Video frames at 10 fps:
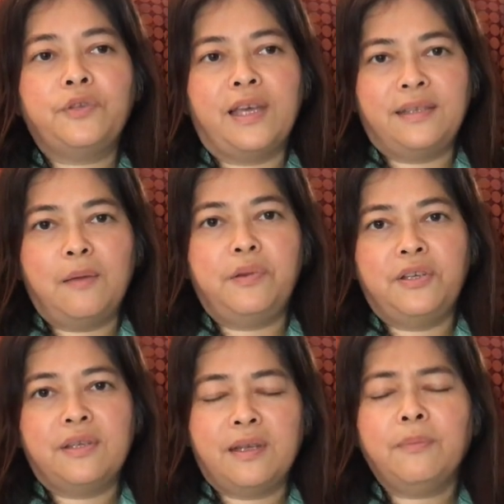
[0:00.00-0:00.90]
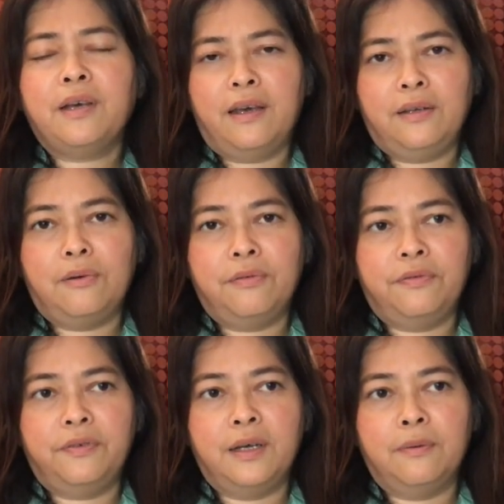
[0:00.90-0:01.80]
to establish some kind of
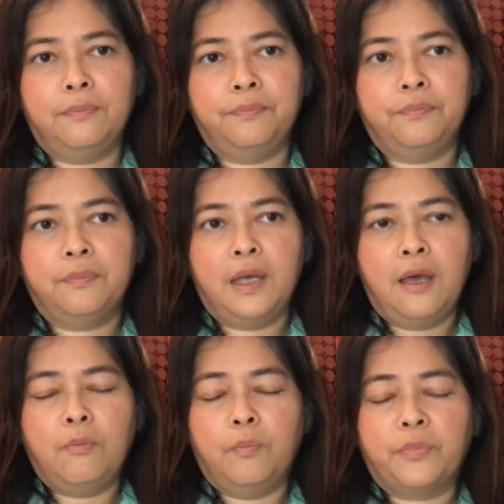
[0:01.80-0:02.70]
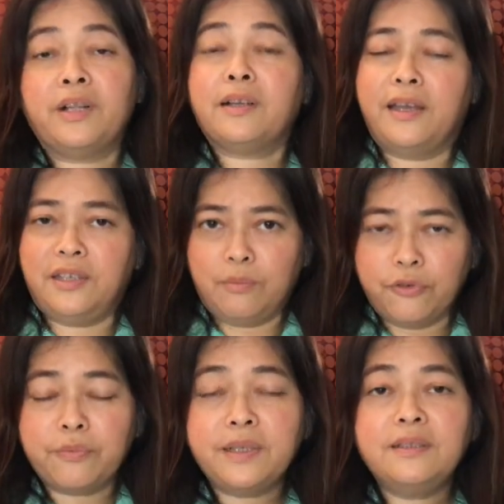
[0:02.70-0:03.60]
girl guiding
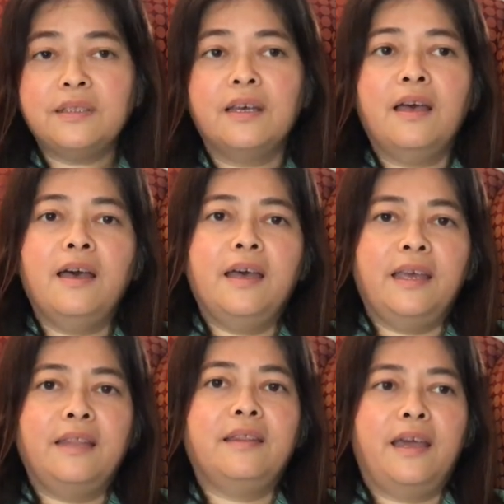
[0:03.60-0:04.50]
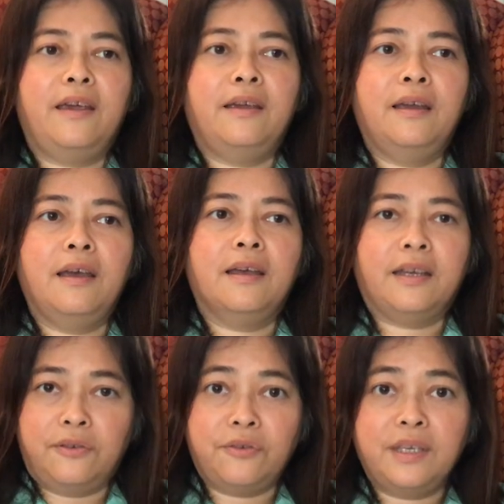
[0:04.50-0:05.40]
movement in their
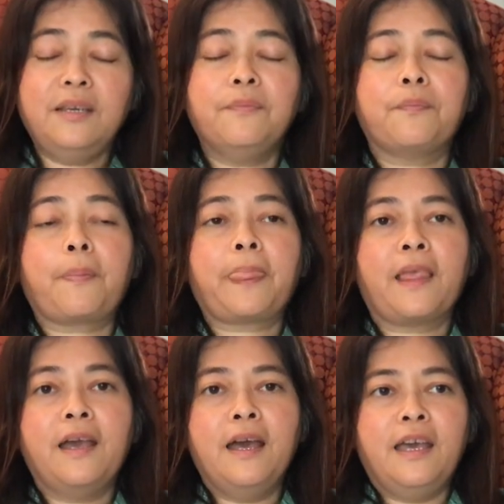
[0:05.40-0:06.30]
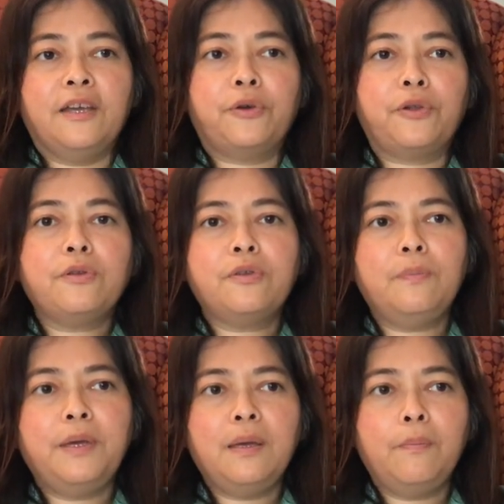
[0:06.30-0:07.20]
country. It could
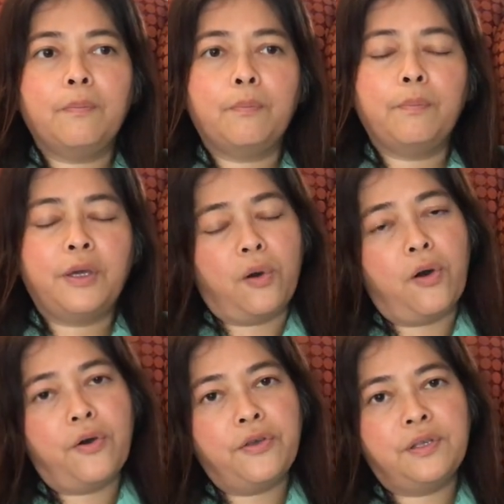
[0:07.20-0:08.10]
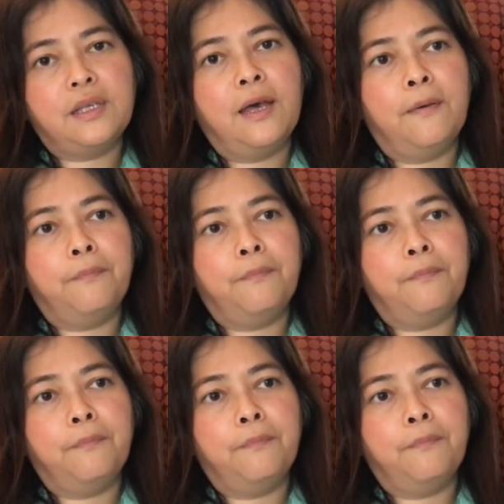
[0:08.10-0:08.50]
also be because